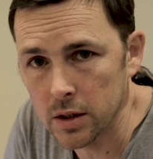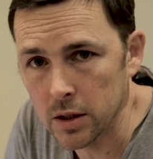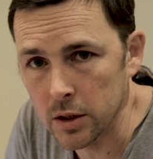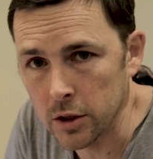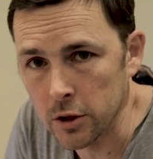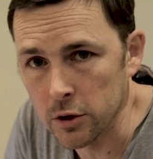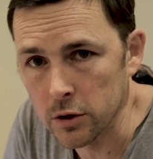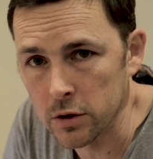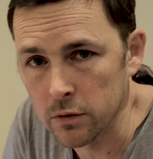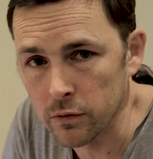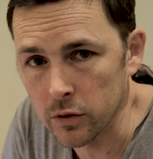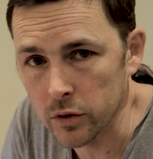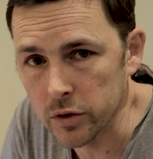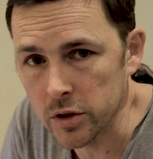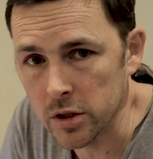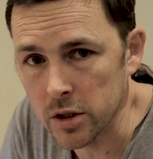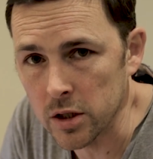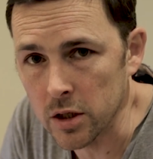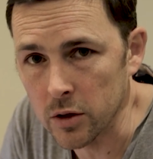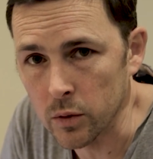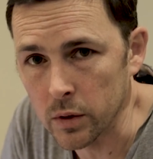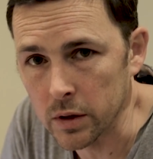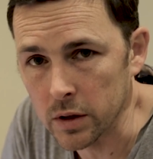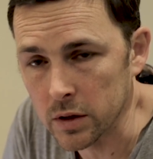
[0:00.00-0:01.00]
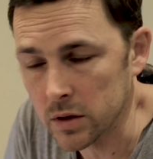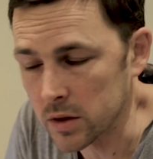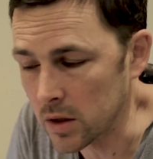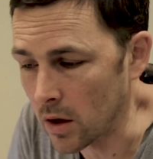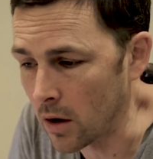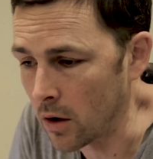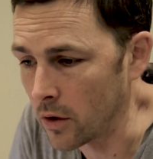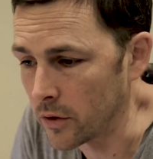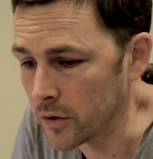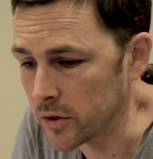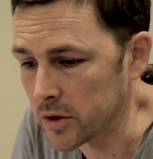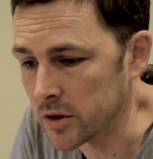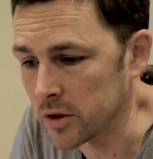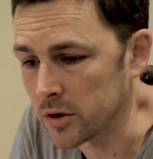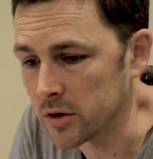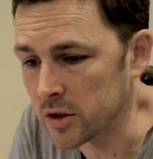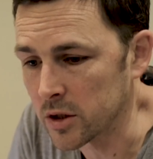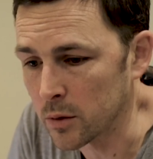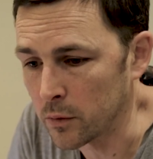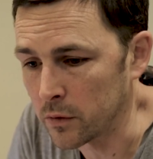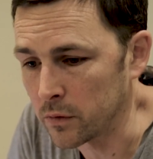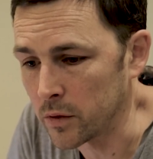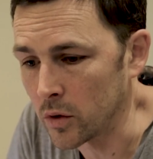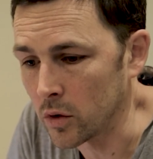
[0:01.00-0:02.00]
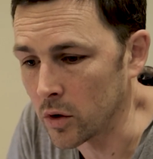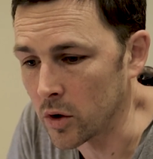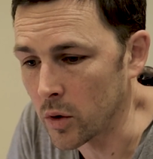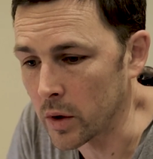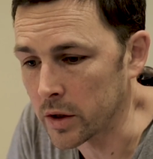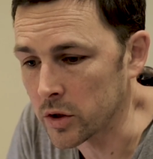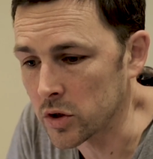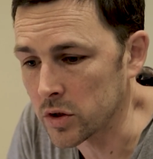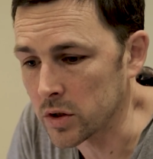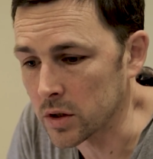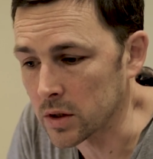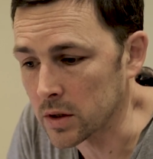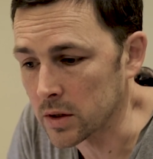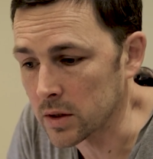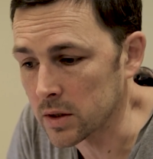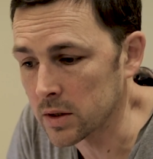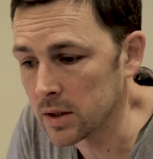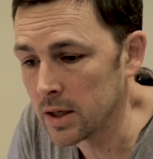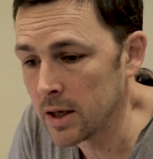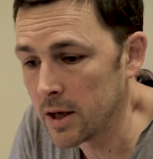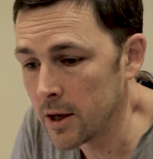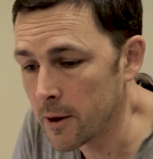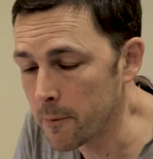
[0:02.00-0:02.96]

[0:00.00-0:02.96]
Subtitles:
useful to you and has answered some of your questions.